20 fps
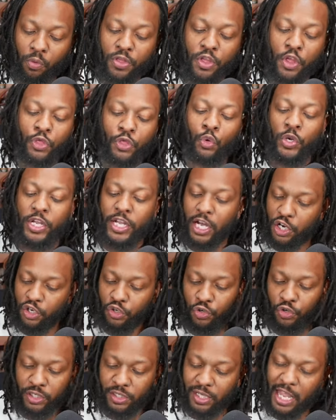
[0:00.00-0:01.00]
We're in the
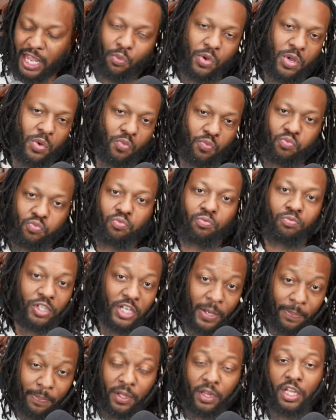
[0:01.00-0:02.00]
300s like we
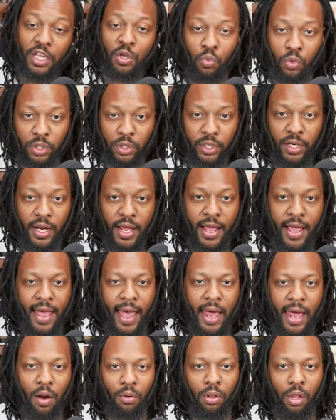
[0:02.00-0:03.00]
typically would
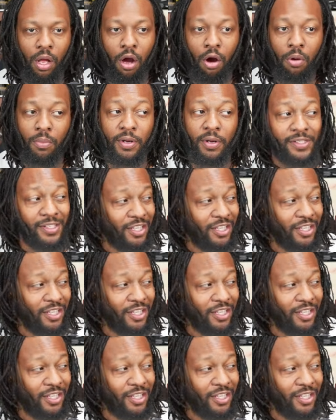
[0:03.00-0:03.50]
at Oklahoma.